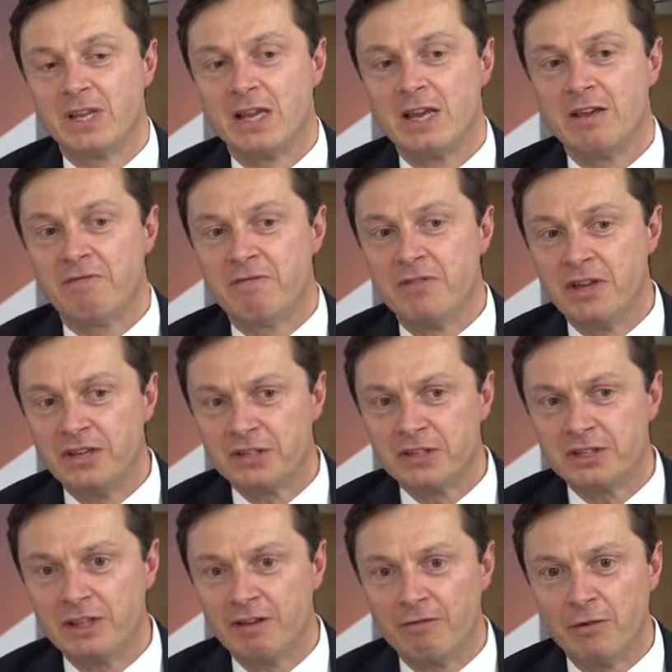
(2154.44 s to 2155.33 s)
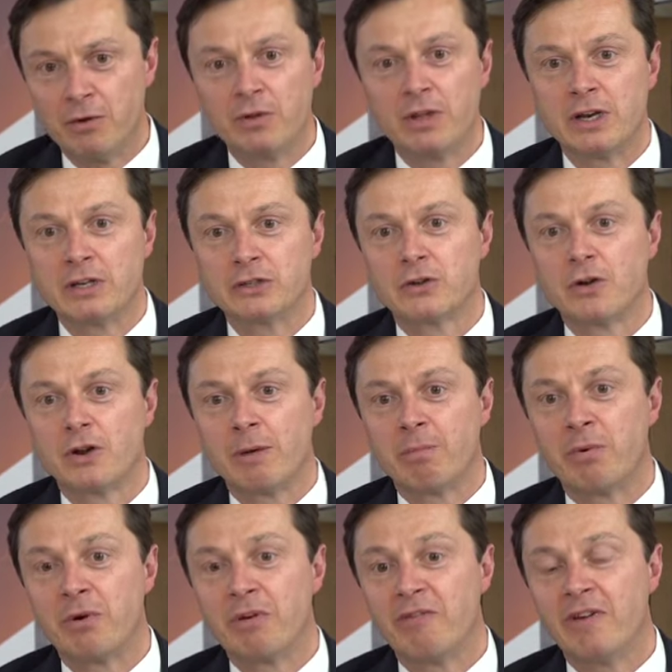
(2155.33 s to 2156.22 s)
if this is the view that is going
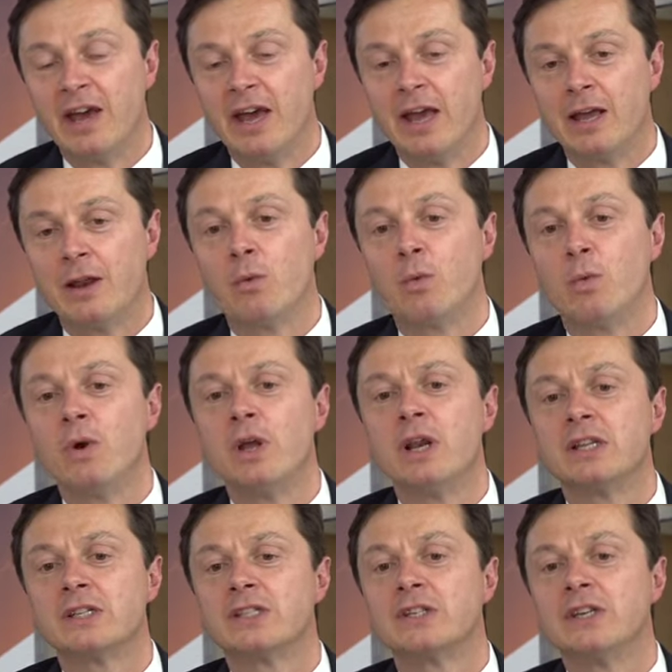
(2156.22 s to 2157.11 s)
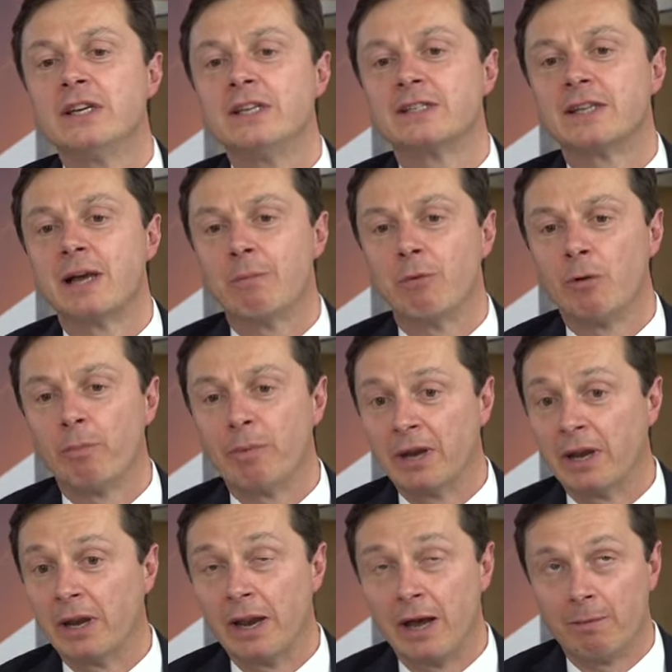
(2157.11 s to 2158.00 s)
to prevail, we'll see some
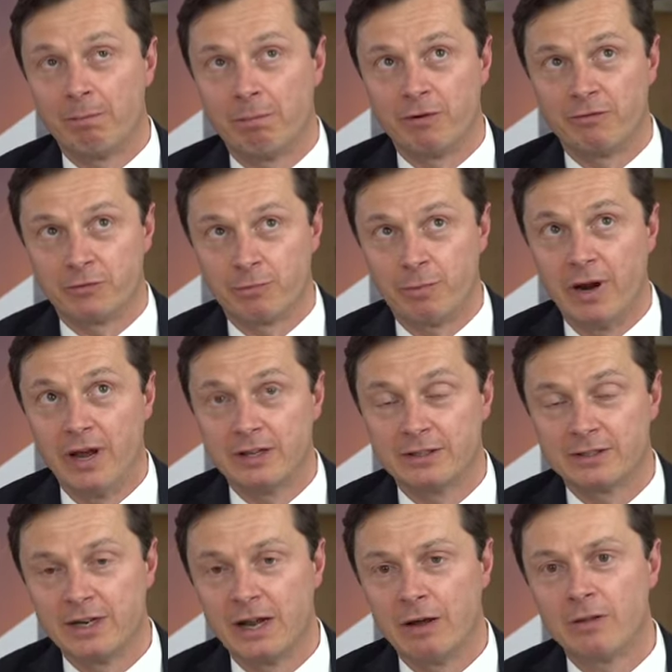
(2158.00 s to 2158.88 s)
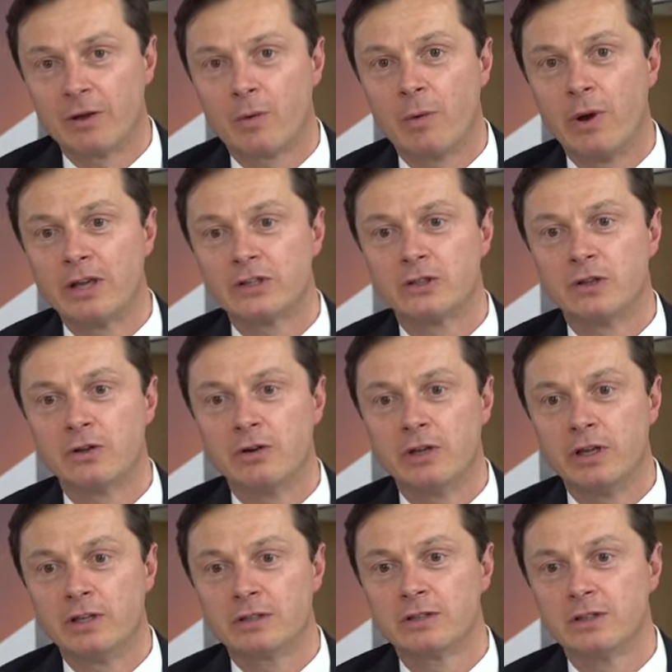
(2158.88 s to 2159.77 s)
opening up of spreads. Now the
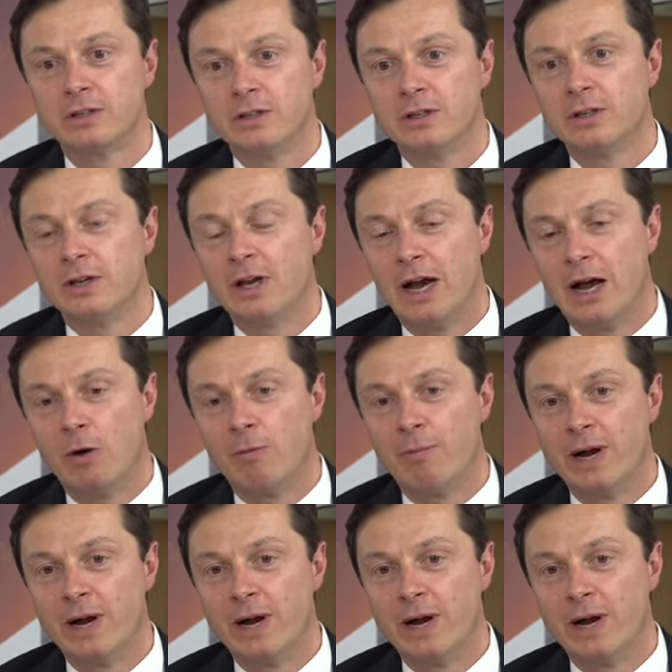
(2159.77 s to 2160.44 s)
question is how